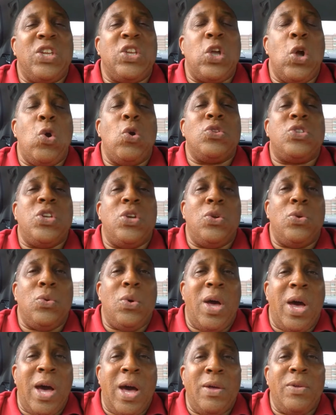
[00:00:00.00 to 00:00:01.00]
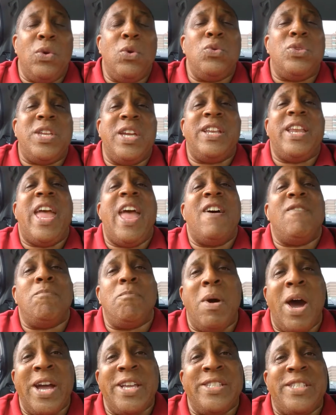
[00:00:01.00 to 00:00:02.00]
to have
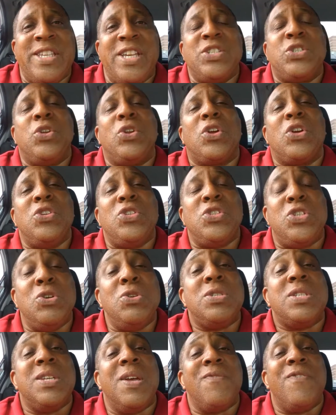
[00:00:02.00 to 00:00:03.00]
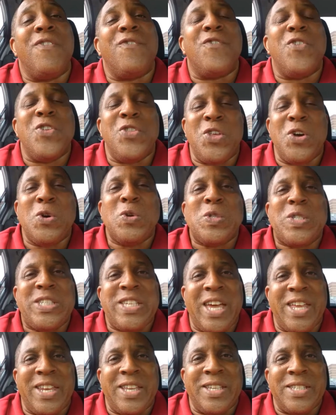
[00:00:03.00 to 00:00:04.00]
mindsets that are conducive for those
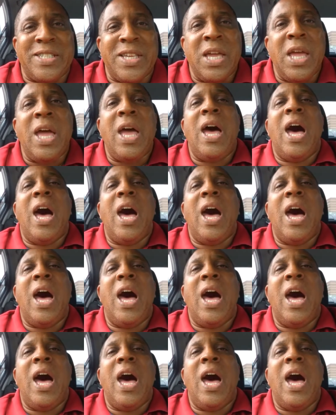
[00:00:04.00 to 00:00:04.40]
settings.